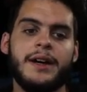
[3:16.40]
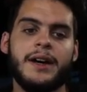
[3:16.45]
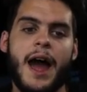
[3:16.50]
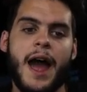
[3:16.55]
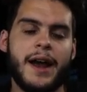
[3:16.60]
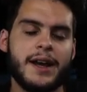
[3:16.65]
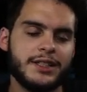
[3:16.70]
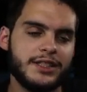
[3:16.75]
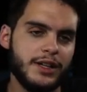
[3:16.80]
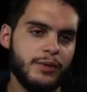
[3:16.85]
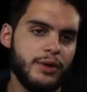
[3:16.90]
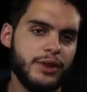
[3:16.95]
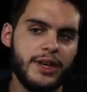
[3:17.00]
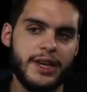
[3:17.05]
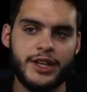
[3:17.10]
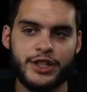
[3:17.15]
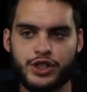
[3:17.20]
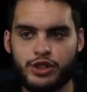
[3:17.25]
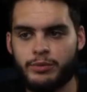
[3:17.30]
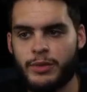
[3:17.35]
I can see where
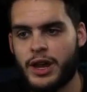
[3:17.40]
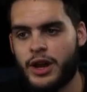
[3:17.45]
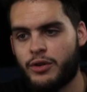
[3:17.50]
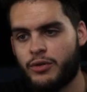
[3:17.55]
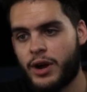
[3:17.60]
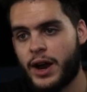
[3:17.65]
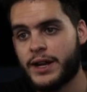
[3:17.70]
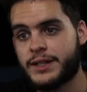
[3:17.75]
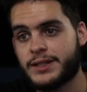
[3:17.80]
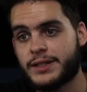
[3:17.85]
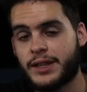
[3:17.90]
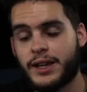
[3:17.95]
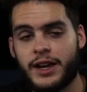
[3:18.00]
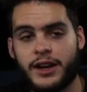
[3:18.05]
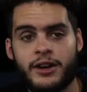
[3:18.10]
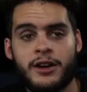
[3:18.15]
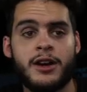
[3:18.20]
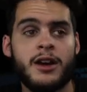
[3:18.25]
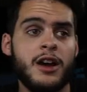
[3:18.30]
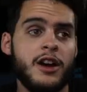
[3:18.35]
the issue may arise
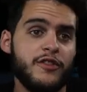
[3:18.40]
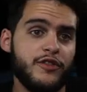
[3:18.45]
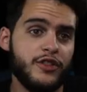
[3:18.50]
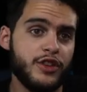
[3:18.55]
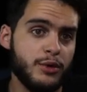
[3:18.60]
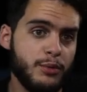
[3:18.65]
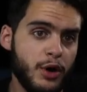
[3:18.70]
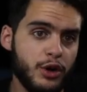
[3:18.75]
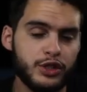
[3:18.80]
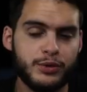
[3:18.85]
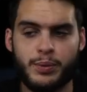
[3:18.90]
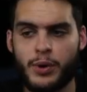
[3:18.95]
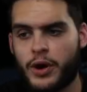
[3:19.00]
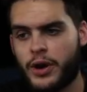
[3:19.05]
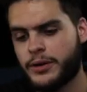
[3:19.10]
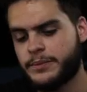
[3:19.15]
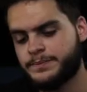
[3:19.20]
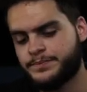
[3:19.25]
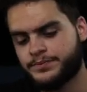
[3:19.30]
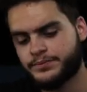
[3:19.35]
there for the most
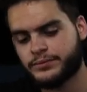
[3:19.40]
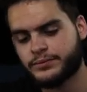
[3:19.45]
part.